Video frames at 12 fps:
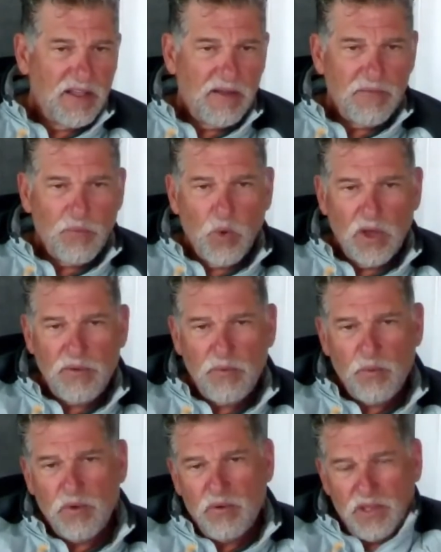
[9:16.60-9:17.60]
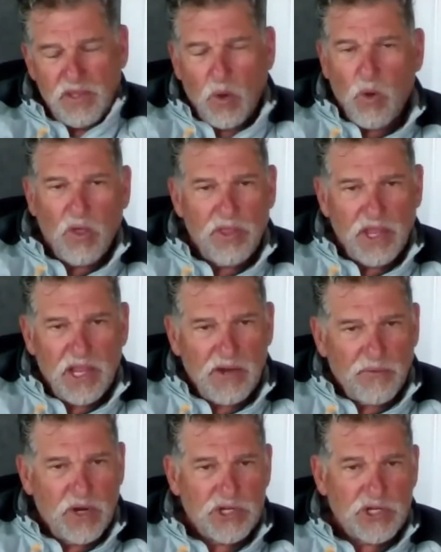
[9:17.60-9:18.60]
wood, all the
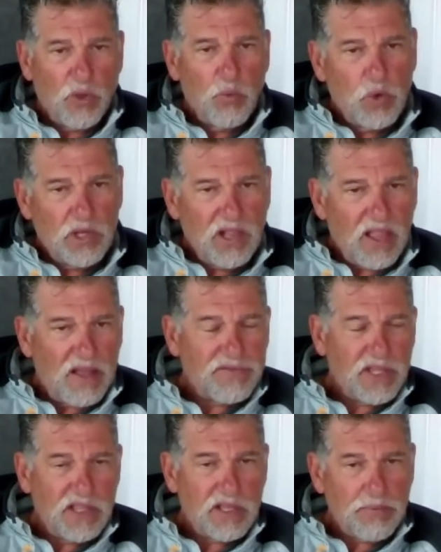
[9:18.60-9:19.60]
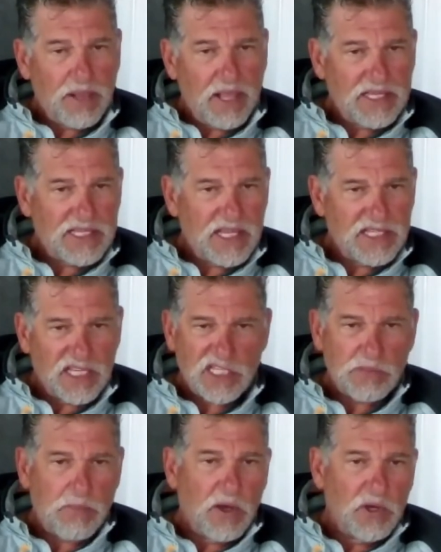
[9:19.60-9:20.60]
original wood left in the places,
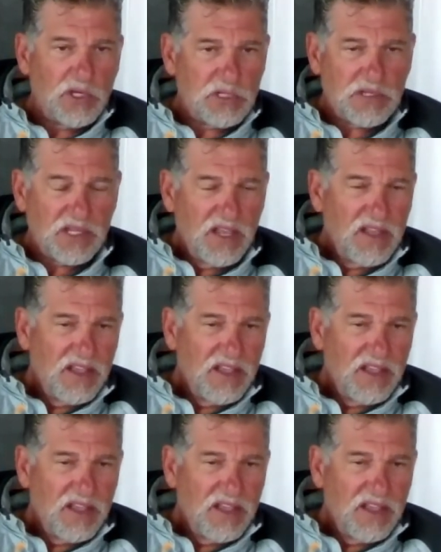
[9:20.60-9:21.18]
exposed,